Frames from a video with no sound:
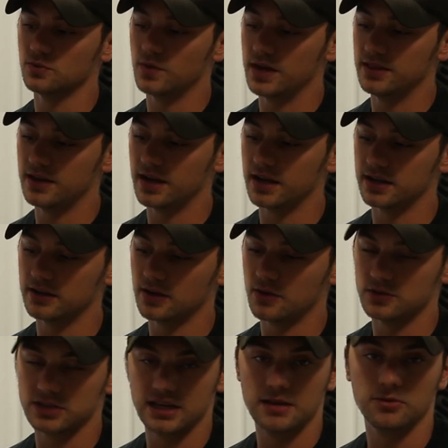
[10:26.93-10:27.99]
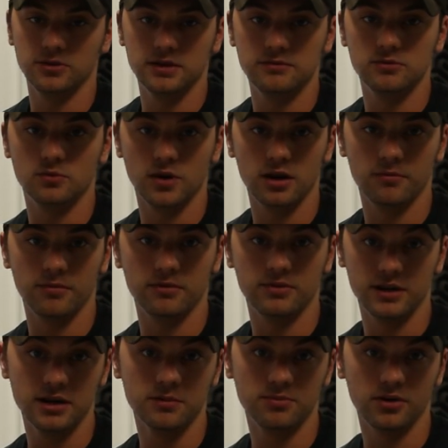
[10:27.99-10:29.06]
a way that I, I was able to even wear
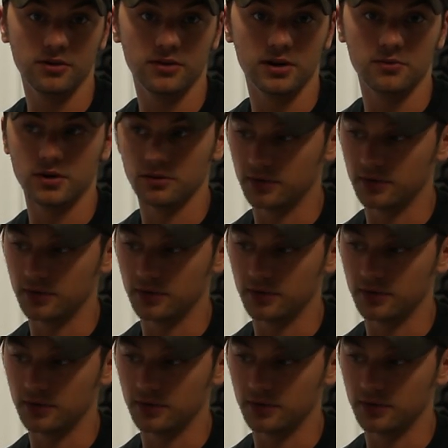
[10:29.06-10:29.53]
the ear pro that I wear